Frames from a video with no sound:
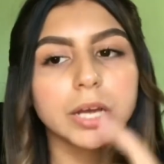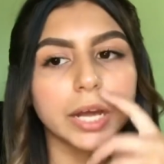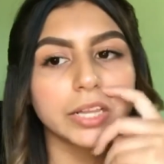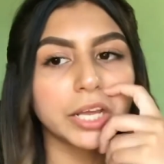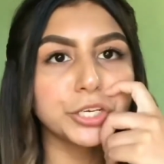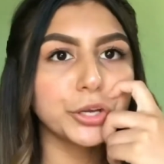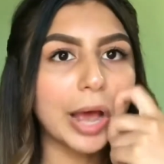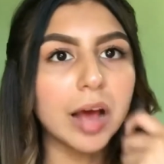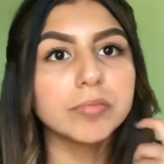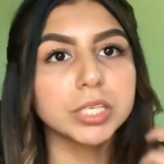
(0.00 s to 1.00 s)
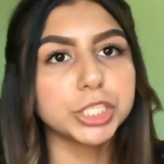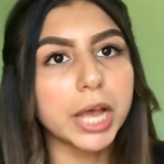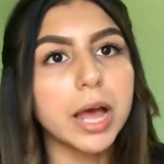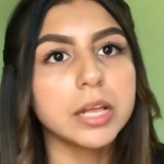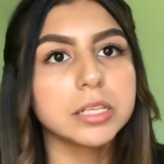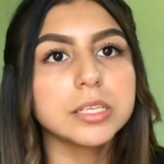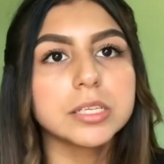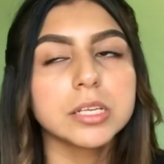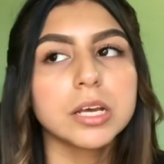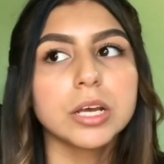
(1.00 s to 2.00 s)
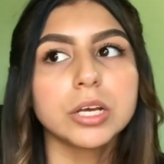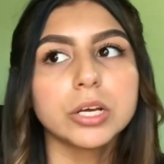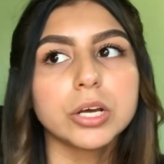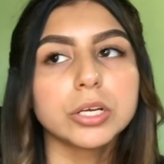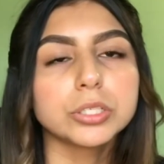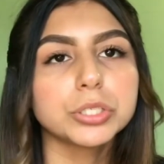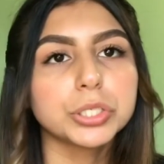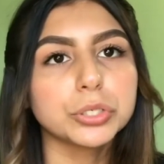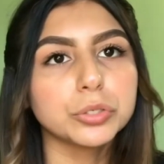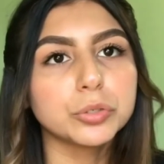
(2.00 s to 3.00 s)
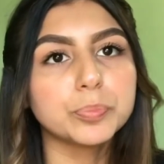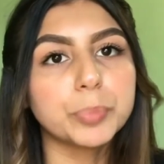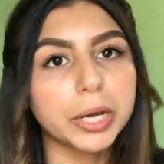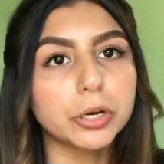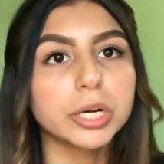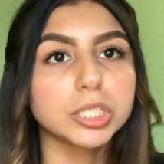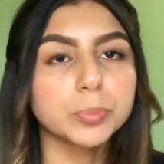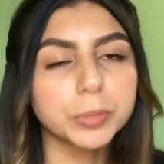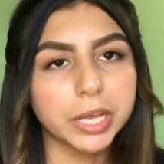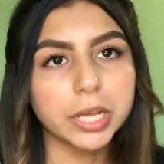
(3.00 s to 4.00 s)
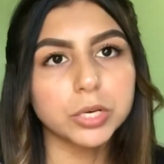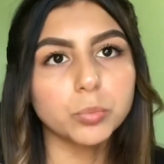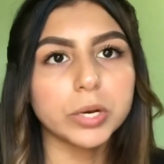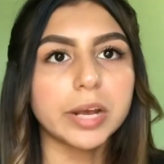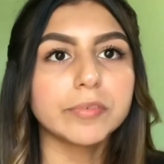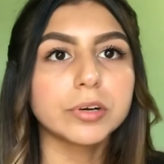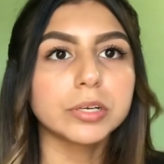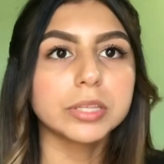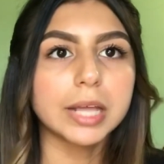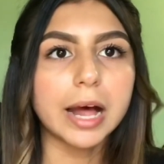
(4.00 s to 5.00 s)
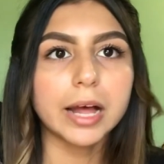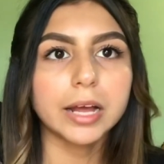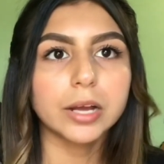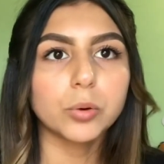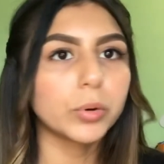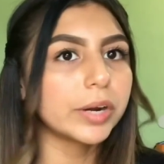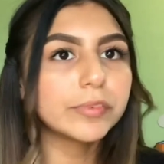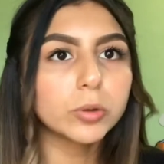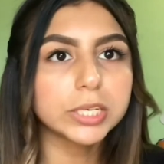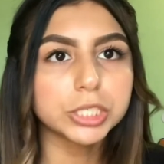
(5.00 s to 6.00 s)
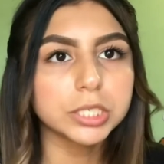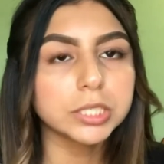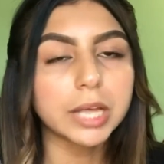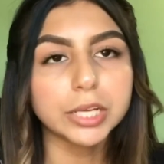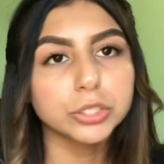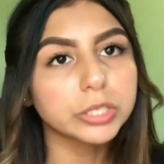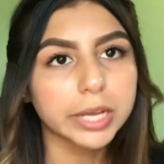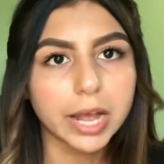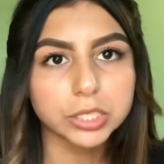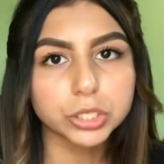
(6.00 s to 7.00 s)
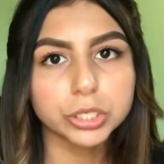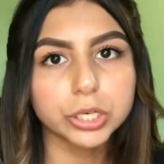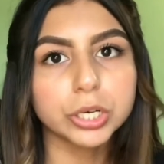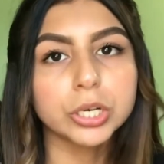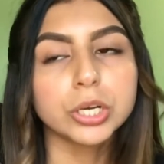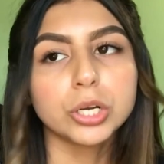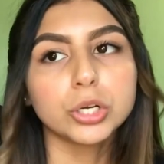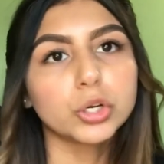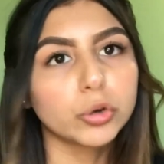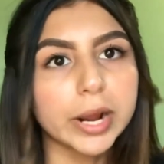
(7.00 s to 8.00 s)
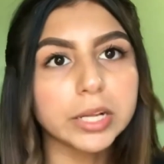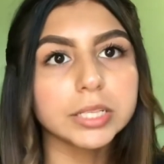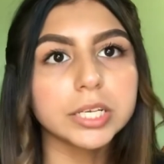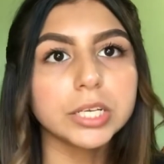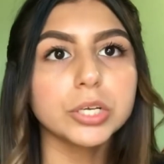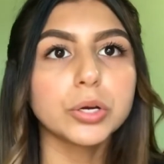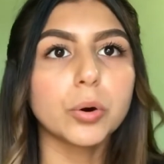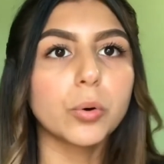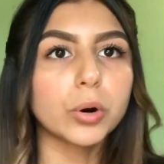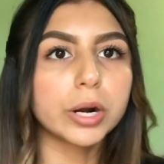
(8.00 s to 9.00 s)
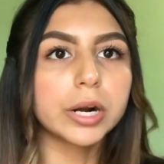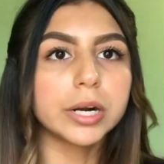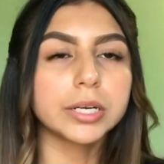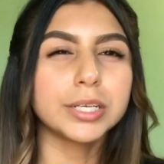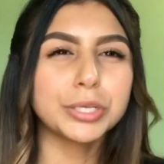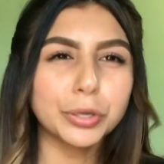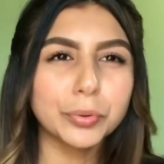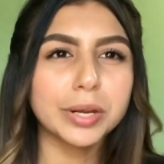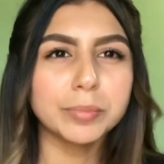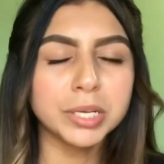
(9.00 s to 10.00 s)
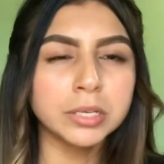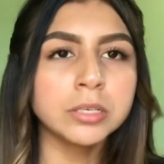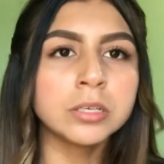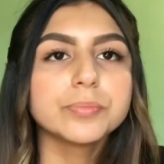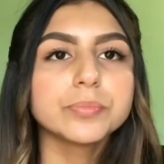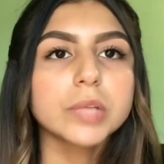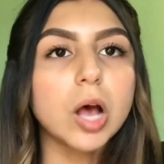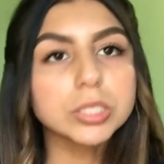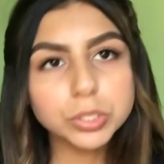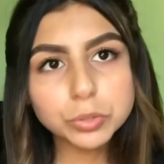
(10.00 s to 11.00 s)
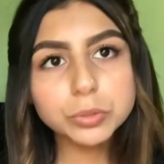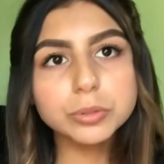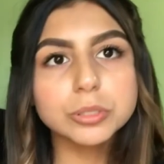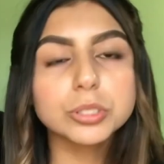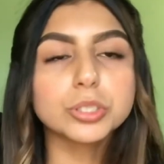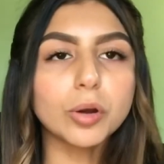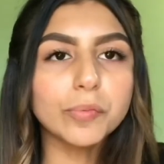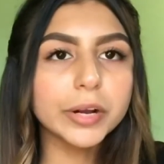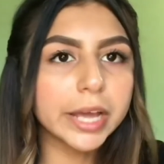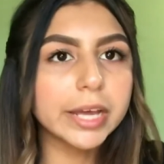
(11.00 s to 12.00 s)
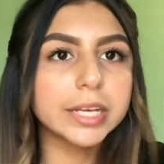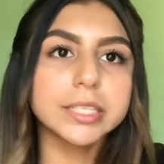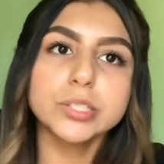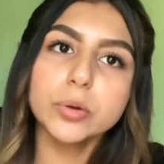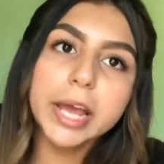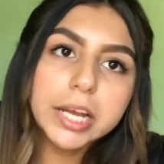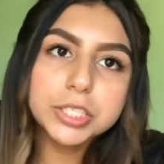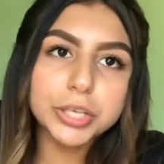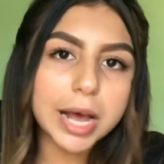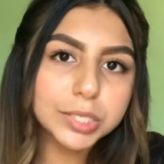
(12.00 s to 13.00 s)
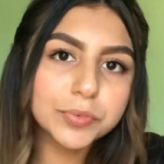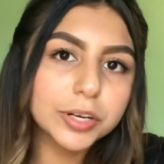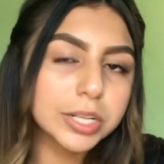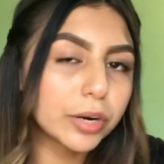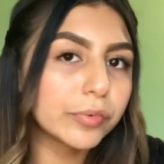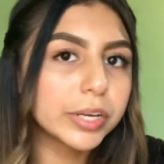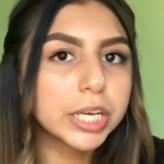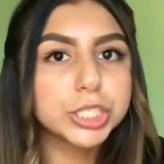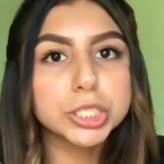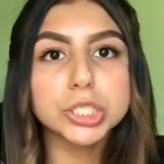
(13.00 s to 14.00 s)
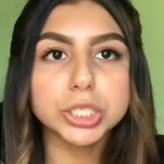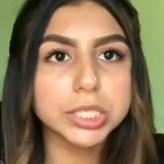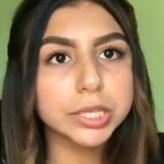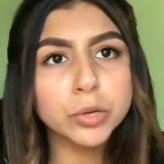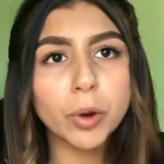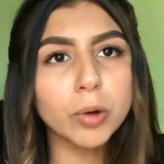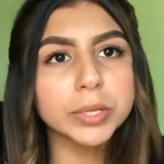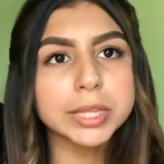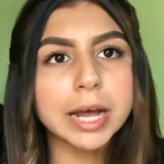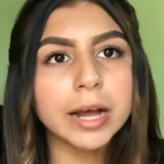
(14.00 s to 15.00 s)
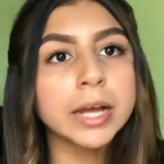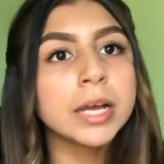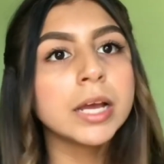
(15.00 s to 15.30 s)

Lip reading: and then you have the chance to better explain whatever question that you didn't answer correctly, or you know what I mean. Also, don't forget, it's okay to ask for clarification. There's nothing wrong with that.